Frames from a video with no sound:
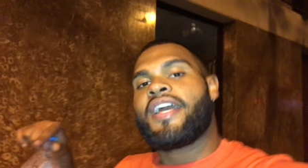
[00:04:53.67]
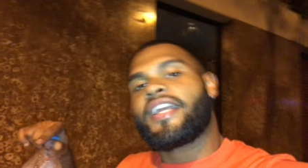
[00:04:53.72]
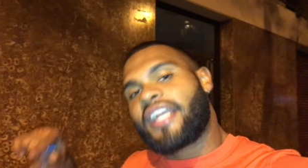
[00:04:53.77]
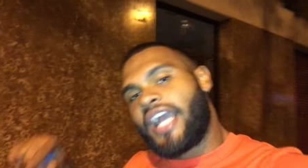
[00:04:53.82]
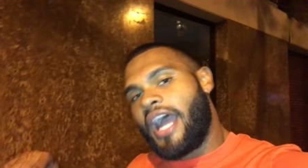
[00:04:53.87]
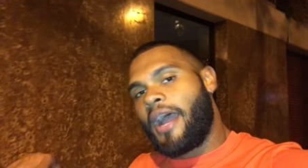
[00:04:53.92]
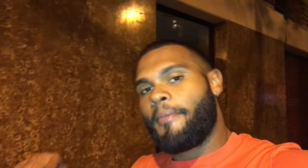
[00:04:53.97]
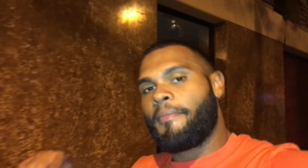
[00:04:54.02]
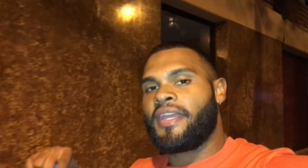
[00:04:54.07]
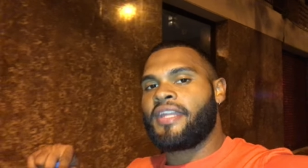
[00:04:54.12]

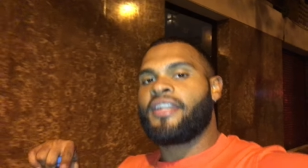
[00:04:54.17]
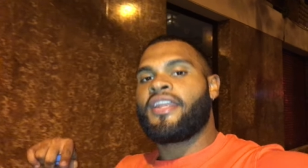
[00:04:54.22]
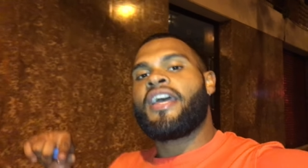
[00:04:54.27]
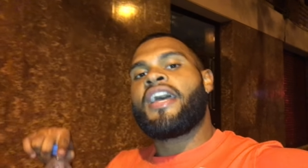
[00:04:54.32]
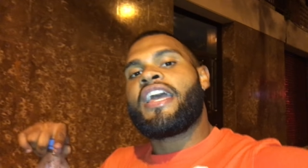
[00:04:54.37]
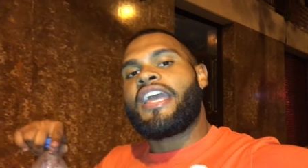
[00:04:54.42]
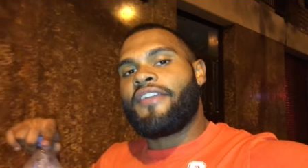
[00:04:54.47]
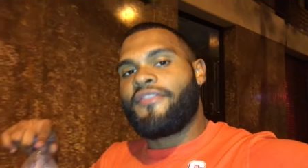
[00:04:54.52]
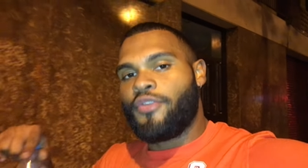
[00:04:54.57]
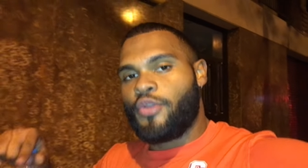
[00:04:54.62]
Comment
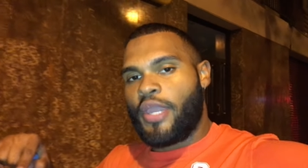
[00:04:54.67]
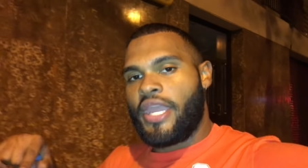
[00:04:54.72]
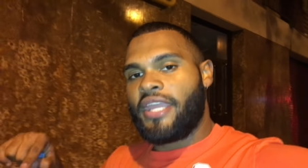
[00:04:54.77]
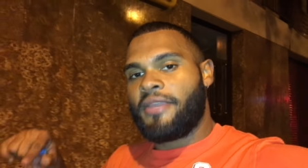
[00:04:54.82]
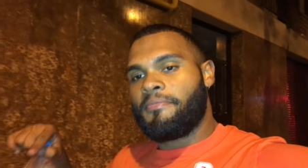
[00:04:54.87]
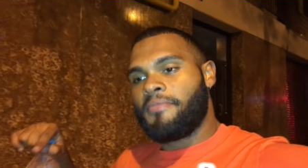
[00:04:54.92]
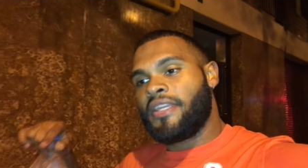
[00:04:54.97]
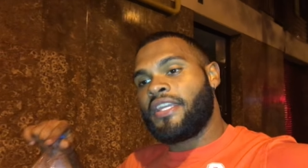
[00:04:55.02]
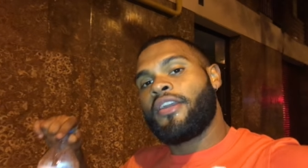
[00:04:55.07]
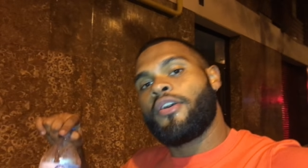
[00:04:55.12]
if you
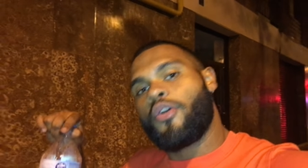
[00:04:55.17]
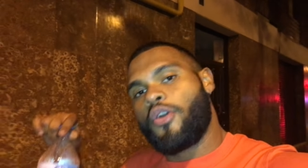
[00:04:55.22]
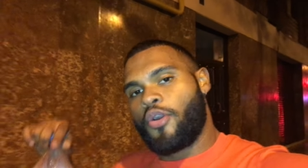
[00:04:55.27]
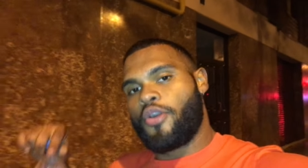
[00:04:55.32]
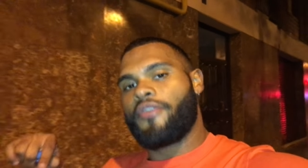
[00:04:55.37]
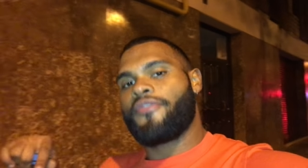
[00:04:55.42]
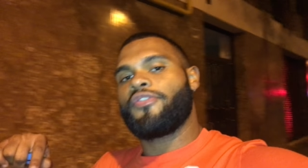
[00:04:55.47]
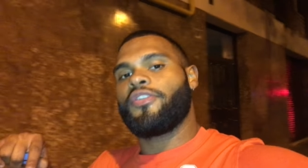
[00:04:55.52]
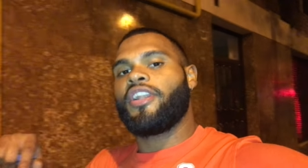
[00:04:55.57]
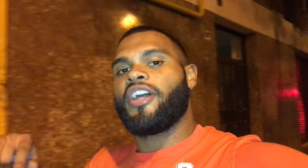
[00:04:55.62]
hate me
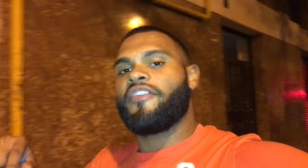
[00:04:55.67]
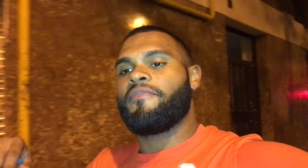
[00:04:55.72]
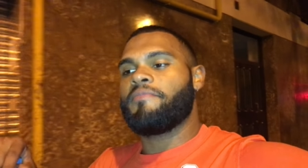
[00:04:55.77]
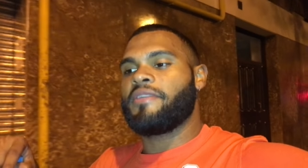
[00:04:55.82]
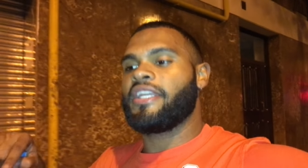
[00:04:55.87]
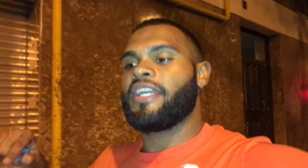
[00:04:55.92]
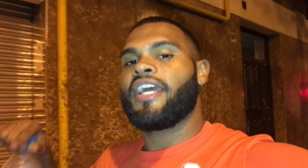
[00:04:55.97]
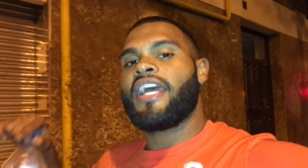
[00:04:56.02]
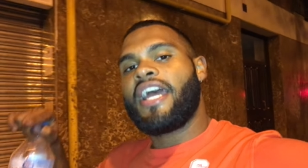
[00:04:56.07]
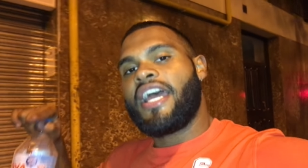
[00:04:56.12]
or if you love
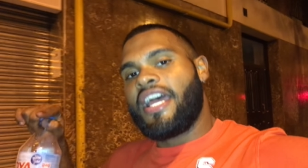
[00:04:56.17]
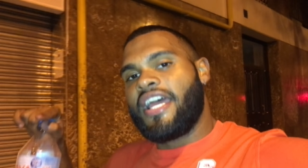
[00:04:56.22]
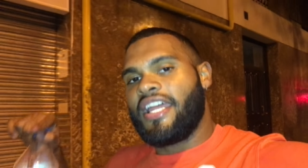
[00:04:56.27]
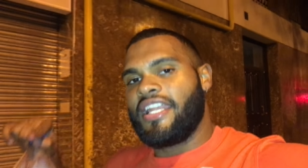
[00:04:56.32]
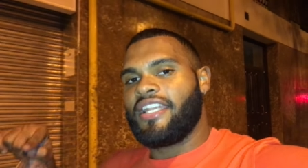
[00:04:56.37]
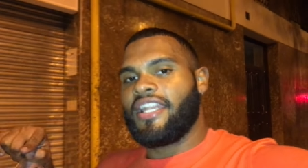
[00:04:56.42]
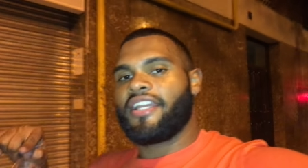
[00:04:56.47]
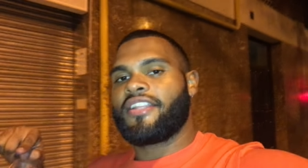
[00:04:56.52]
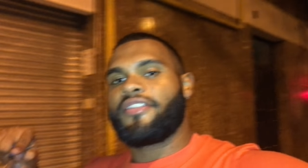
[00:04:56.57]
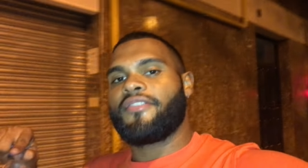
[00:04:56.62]
me.
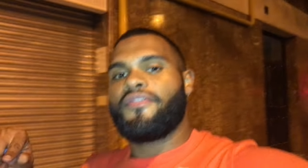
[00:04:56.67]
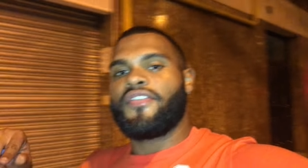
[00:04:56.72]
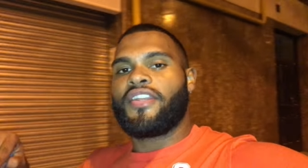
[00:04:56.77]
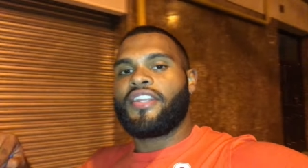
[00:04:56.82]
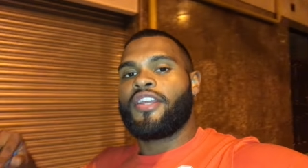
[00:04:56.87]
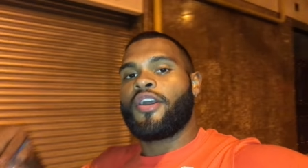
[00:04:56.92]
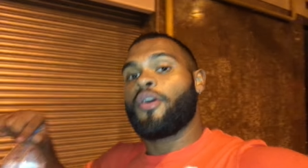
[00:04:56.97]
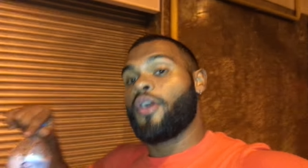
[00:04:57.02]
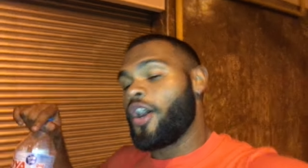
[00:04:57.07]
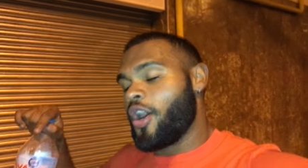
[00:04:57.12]
And like the
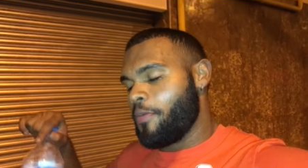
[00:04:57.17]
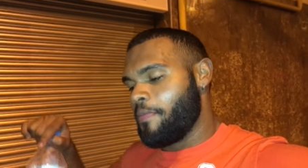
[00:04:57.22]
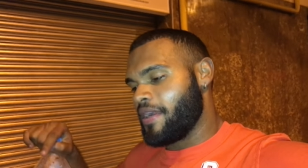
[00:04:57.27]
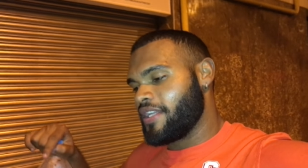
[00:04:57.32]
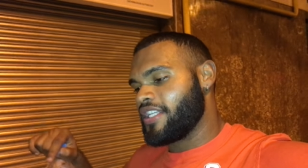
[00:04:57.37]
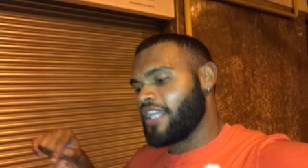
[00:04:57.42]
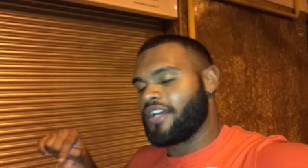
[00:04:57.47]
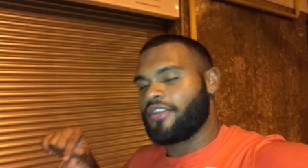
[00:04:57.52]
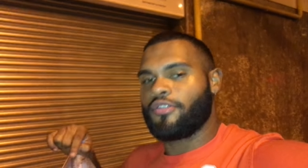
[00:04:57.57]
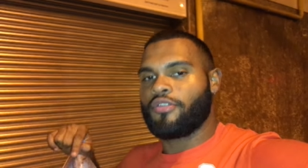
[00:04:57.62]
video, help my
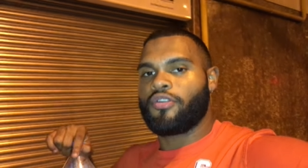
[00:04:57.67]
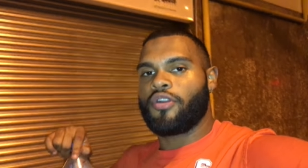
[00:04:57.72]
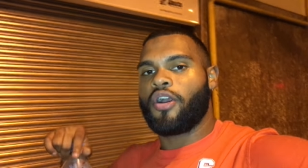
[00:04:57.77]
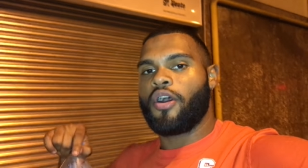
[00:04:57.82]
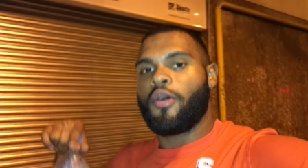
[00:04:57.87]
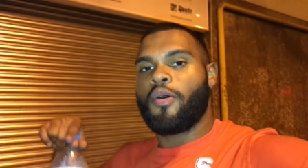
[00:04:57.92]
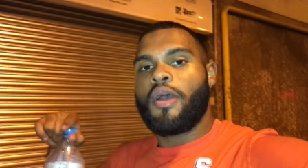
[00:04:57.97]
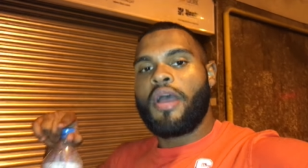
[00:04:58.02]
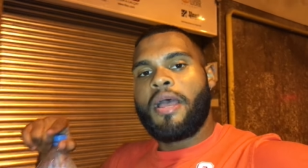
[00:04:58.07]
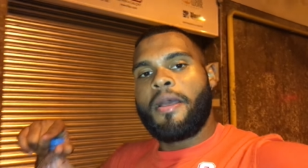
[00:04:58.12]
channel
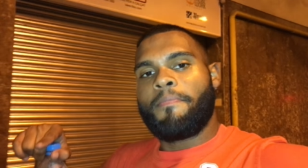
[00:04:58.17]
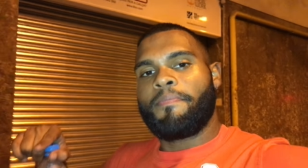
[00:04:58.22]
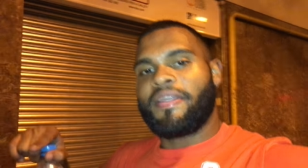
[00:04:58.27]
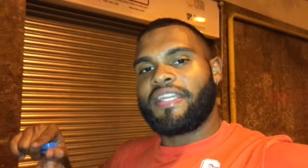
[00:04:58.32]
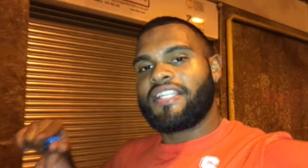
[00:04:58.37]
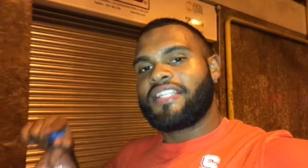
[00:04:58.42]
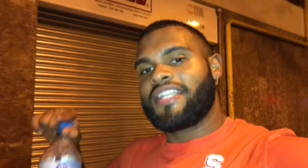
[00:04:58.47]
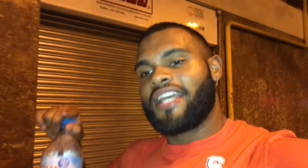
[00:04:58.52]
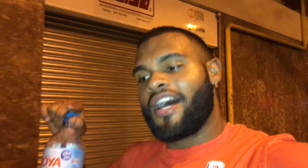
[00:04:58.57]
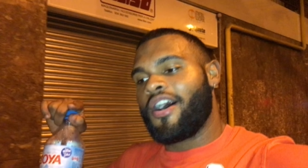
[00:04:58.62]
grow.
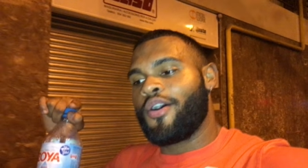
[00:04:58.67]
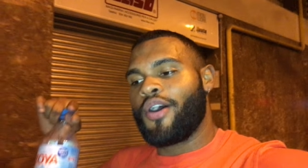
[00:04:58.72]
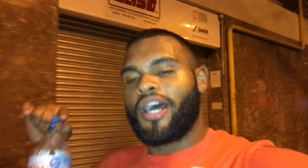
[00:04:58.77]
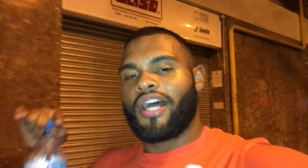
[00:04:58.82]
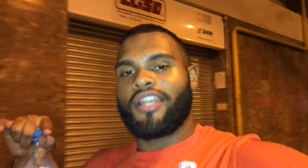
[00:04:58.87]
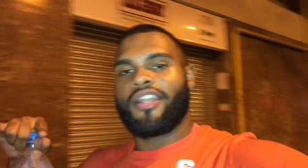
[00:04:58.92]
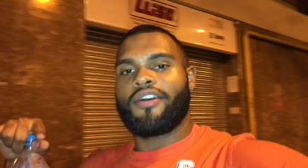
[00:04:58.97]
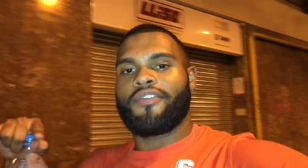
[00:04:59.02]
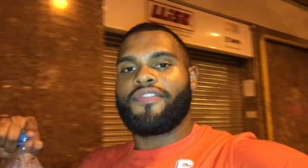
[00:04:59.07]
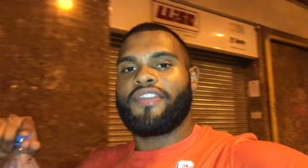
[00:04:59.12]
Peace out.
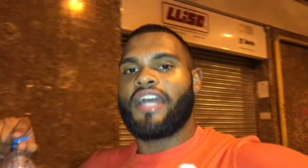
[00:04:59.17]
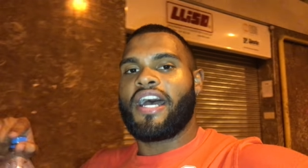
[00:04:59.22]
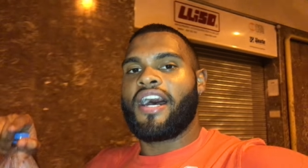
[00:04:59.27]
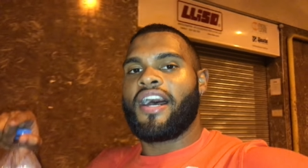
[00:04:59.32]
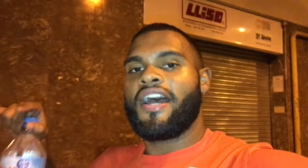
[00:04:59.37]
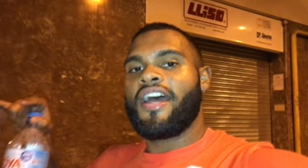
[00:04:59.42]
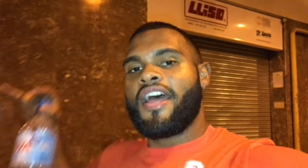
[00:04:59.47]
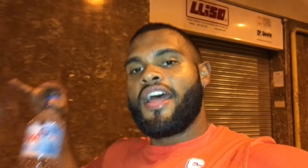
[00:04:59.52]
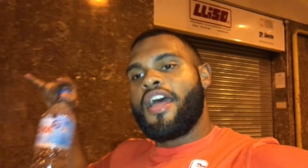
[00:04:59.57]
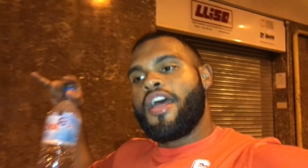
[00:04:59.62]
I love
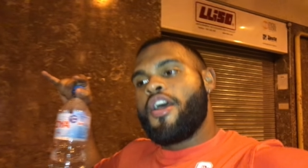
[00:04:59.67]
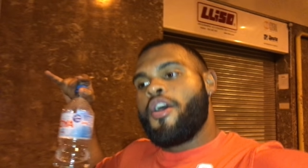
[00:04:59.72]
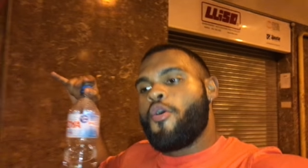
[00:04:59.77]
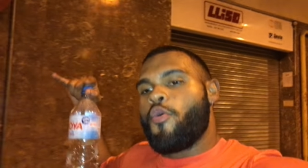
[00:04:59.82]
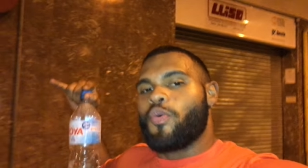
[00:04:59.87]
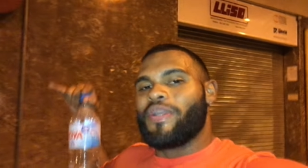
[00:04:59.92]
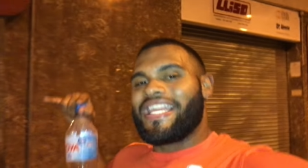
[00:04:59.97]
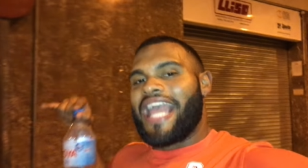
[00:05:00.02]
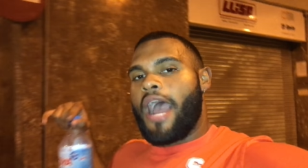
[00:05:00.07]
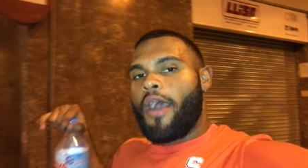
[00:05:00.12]
y'all.
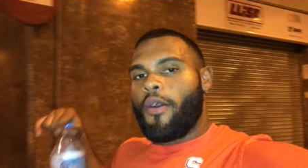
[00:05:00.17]
We